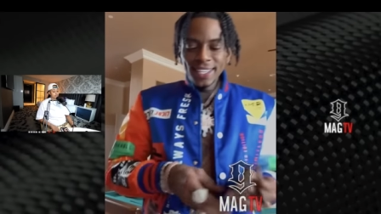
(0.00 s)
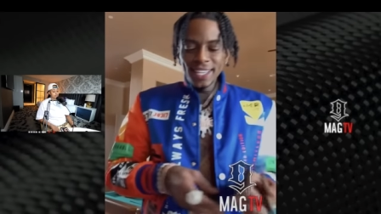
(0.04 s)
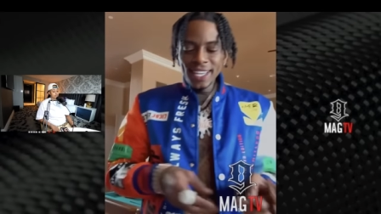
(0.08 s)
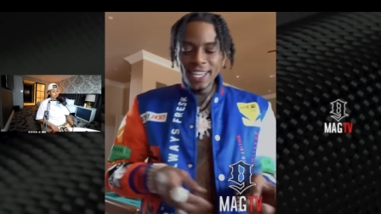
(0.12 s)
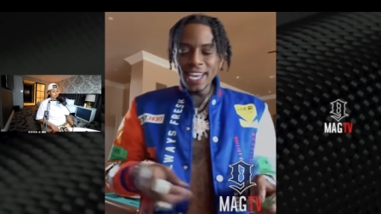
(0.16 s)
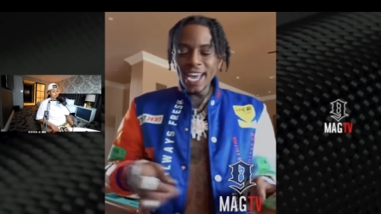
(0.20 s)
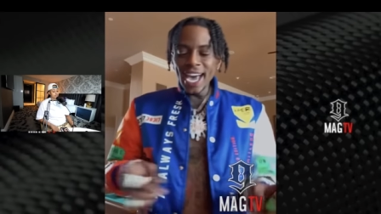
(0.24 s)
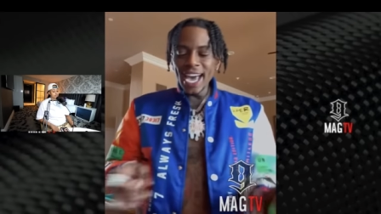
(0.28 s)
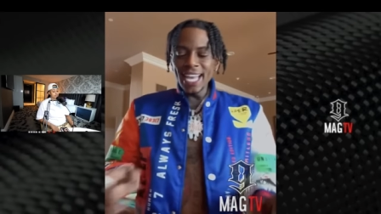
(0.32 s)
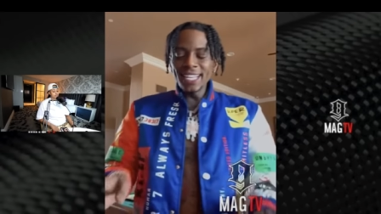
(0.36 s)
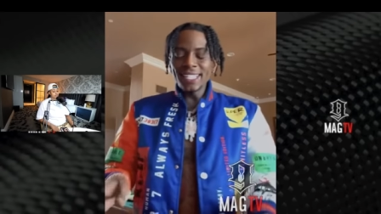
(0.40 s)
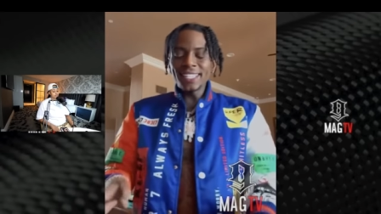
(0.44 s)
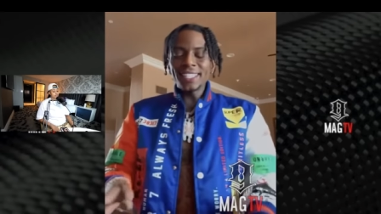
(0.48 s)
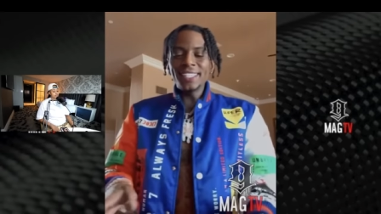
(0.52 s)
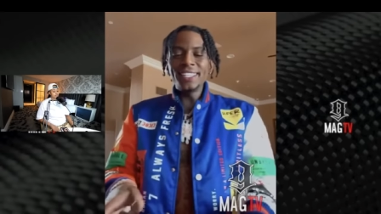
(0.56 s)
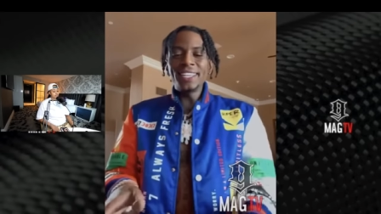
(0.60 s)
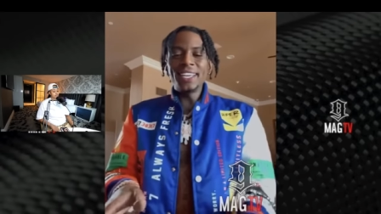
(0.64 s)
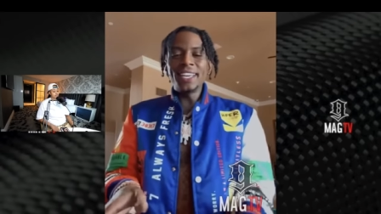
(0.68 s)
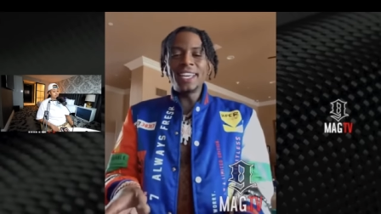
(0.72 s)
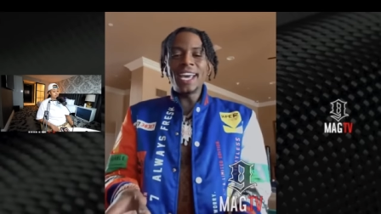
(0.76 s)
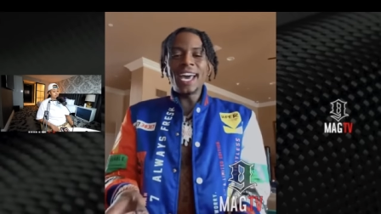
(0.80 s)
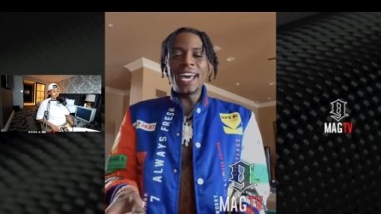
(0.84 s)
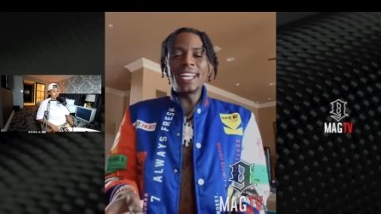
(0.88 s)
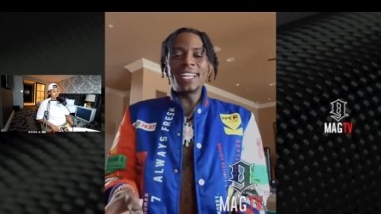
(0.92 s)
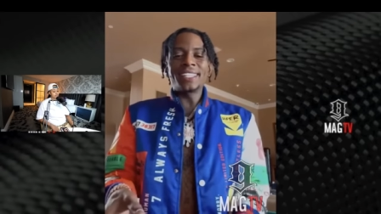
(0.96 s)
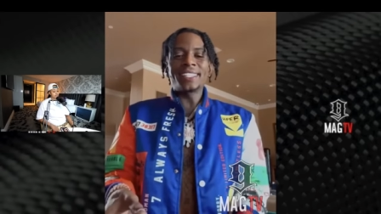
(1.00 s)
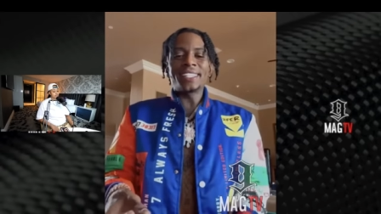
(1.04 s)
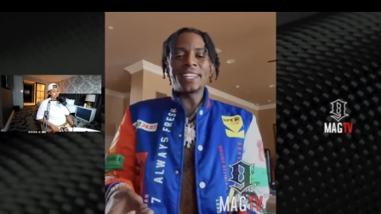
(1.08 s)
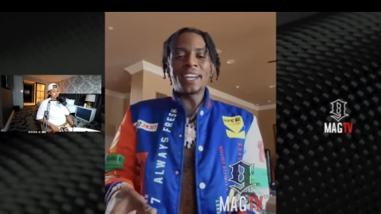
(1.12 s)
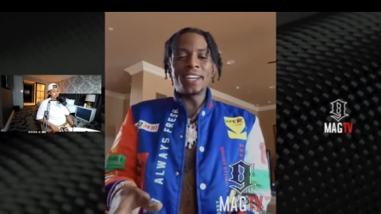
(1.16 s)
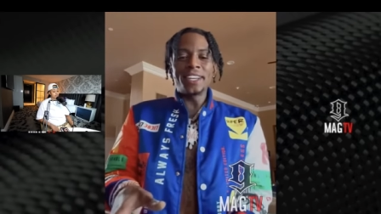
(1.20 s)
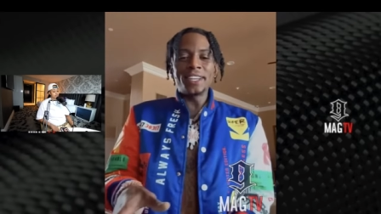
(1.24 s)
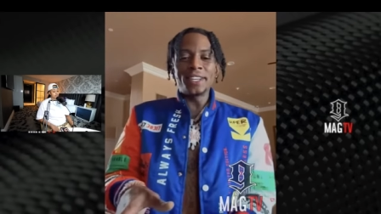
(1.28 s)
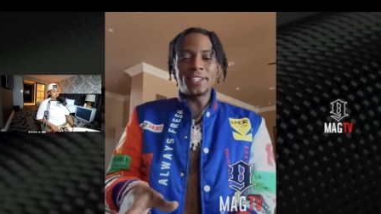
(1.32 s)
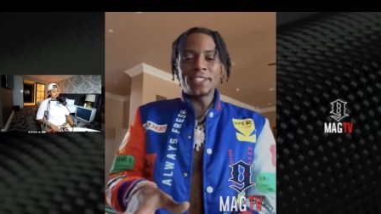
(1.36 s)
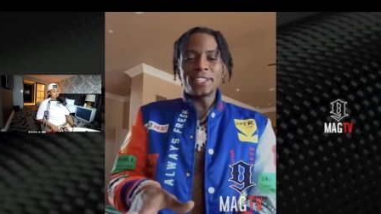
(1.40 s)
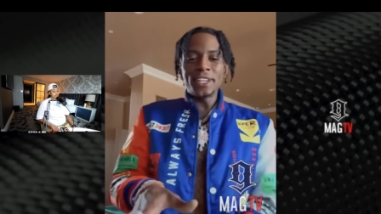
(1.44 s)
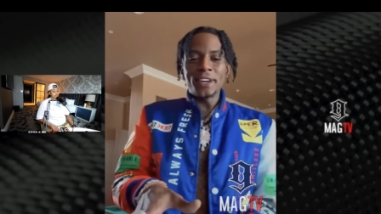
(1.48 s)
You ain't had to
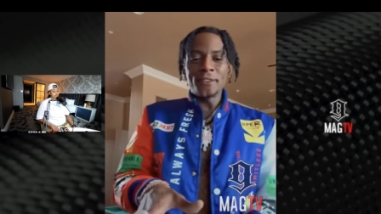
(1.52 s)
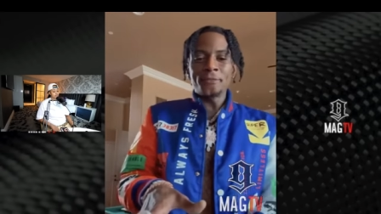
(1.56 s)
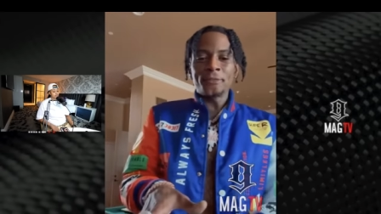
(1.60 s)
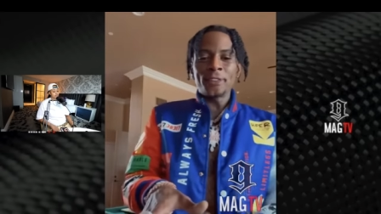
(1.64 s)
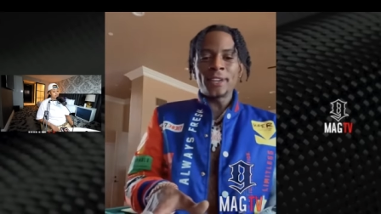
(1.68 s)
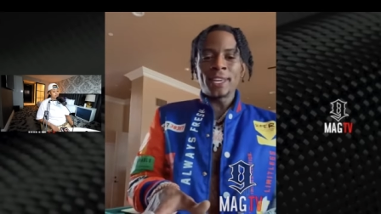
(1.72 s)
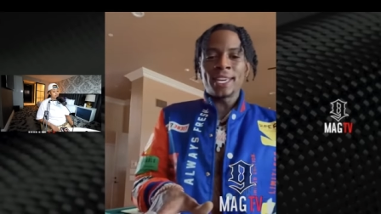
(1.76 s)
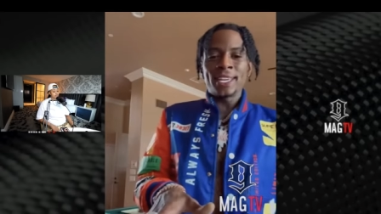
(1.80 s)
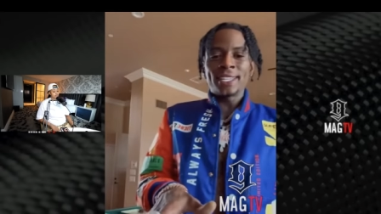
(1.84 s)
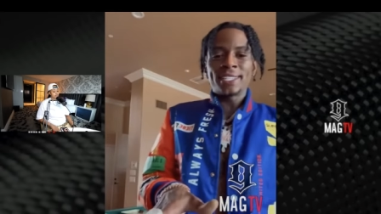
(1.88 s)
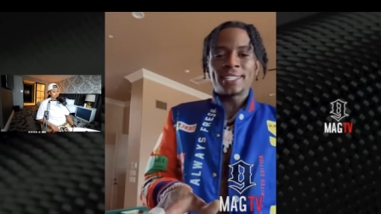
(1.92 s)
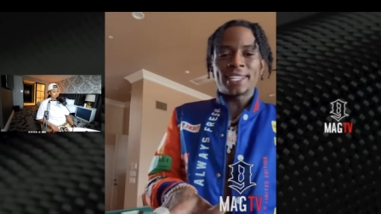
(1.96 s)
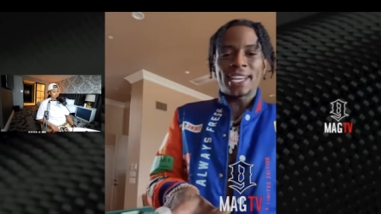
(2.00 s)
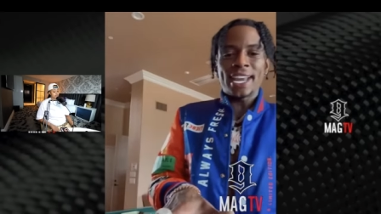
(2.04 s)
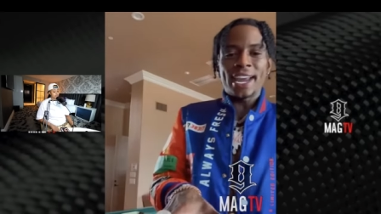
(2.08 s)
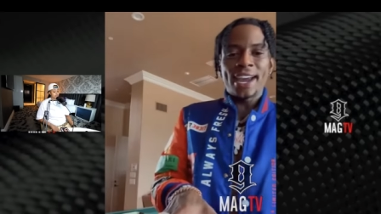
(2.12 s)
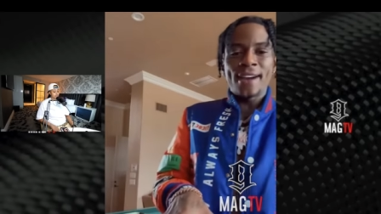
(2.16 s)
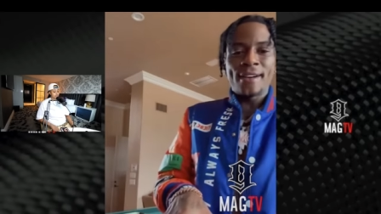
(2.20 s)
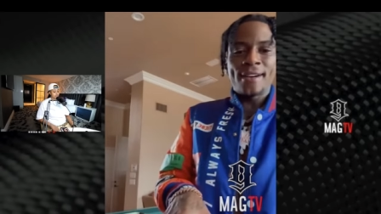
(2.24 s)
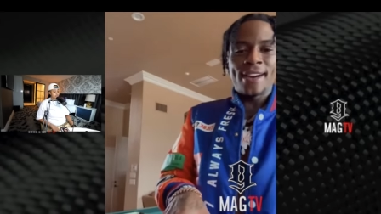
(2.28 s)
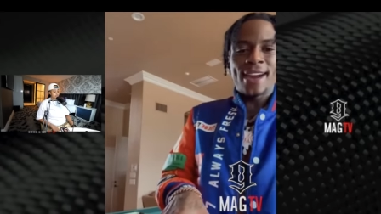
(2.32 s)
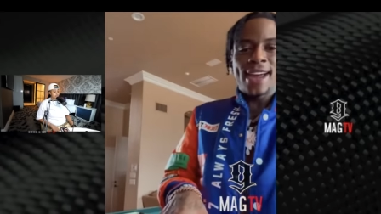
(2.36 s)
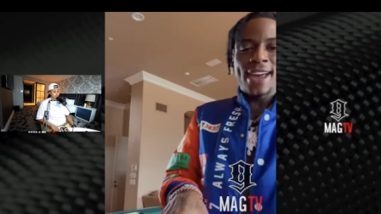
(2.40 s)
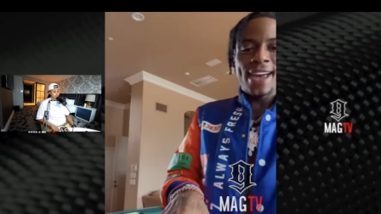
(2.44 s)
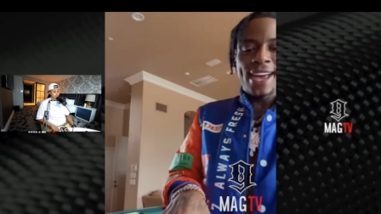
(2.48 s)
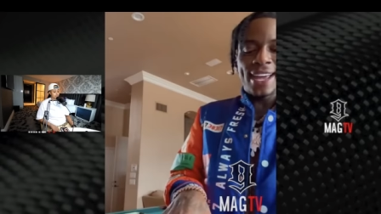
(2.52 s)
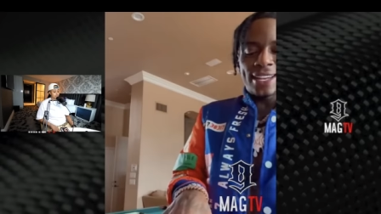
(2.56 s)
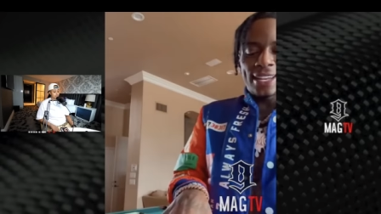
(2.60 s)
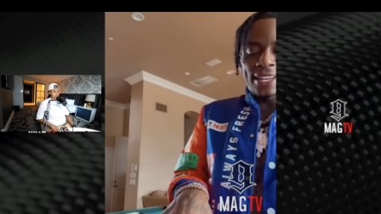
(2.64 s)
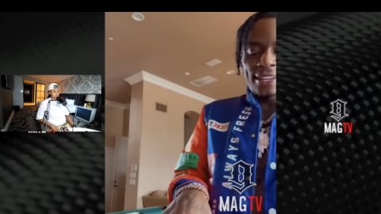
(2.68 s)
turn yourself in, scary